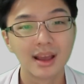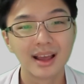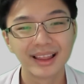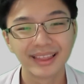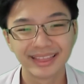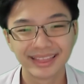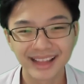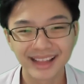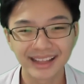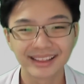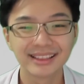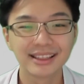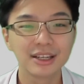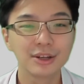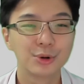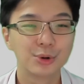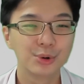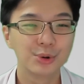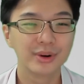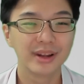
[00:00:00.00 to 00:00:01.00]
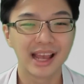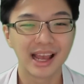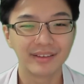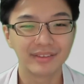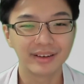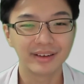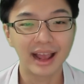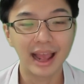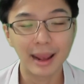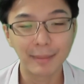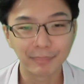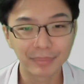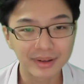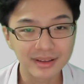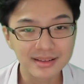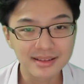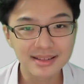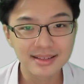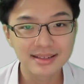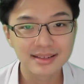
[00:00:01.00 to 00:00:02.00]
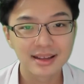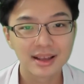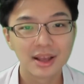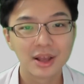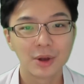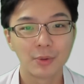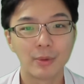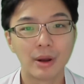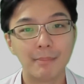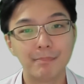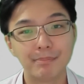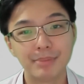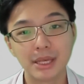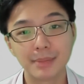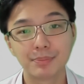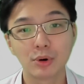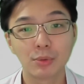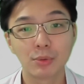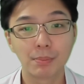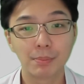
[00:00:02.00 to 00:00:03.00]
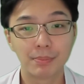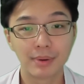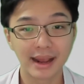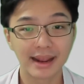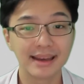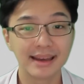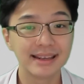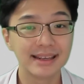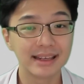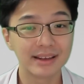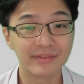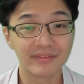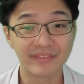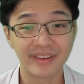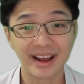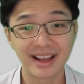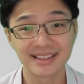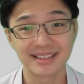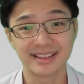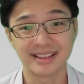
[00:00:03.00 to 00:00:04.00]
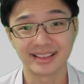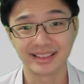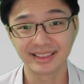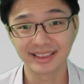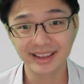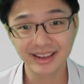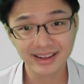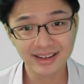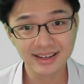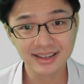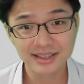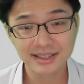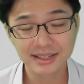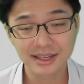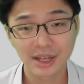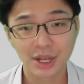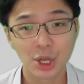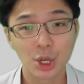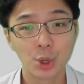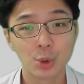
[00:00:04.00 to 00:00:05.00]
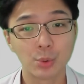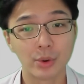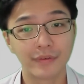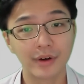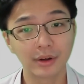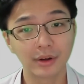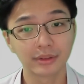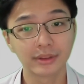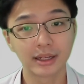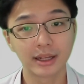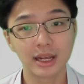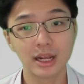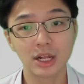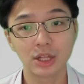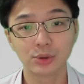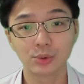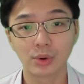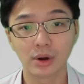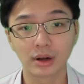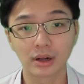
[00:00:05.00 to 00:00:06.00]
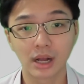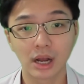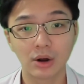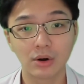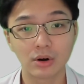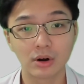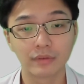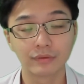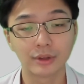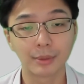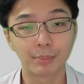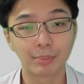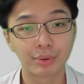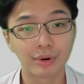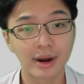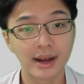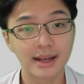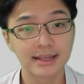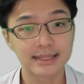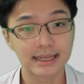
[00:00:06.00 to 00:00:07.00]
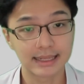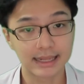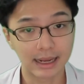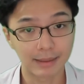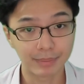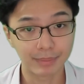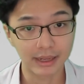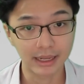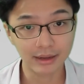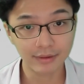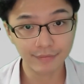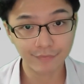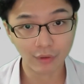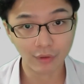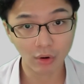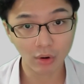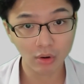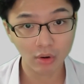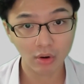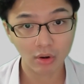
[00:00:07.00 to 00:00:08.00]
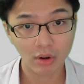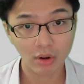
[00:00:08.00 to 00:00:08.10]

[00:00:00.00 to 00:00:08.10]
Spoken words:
Nothing good ever happens when people blindly invest in things without taking into account of the price that they are paying for